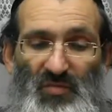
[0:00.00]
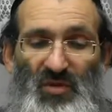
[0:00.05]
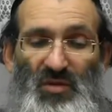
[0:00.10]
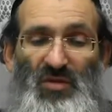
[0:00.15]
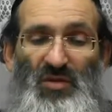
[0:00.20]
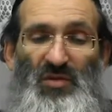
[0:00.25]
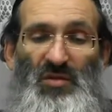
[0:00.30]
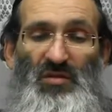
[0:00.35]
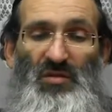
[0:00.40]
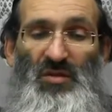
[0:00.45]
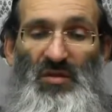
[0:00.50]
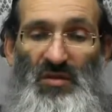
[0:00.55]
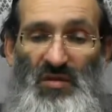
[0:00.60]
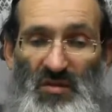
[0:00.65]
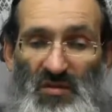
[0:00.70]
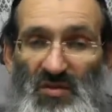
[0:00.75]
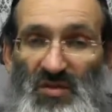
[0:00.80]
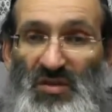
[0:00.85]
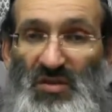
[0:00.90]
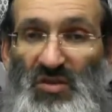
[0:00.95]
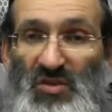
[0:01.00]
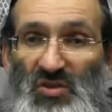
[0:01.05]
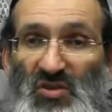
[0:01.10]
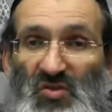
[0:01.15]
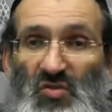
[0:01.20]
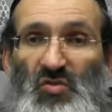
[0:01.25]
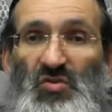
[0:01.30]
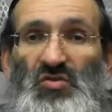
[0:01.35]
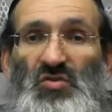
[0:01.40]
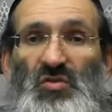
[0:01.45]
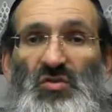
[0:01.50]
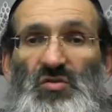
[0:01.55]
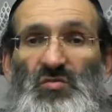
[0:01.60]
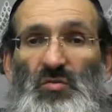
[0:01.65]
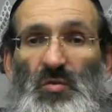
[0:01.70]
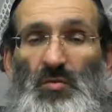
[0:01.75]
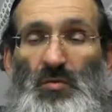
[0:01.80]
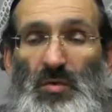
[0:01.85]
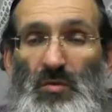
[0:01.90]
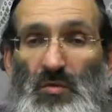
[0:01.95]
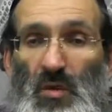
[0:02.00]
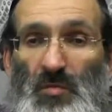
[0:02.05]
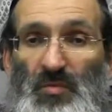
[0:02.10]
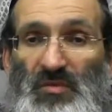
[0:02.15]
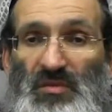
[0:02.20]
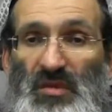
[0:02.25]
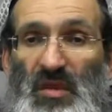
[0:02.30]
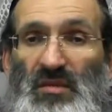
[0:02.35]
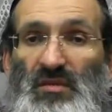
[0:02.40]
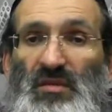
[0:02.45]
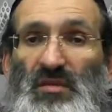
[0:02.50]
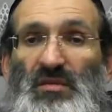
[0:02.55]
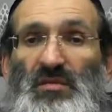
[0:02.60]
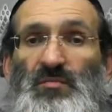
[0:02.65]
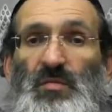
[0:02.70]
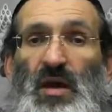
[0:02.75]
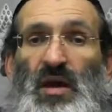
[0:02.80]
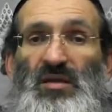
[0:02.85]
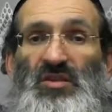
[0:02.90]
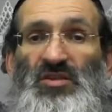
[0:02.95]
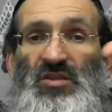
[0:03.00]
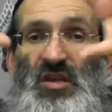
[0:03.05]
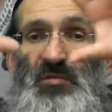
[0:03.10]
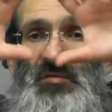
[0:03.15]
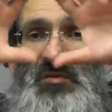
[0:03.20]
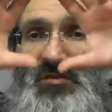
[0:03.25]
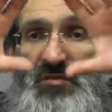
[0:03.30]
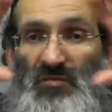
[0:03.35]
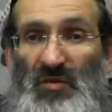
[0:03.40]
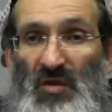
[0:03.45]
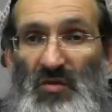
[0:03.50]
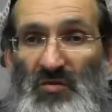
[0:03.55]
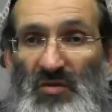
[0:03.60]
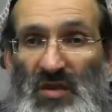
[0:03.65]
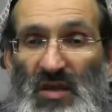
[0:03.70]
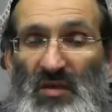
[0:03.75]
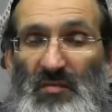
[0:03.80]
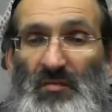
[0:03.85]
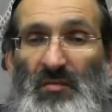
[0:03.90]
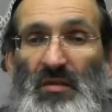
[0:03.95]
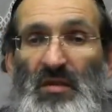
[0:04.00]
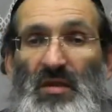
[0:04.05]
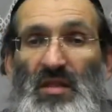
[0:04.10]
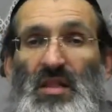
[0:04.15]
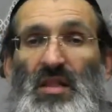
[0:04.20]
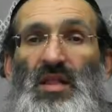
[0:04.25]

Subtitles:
the nitzutzot will be represented by shemus of Elokim.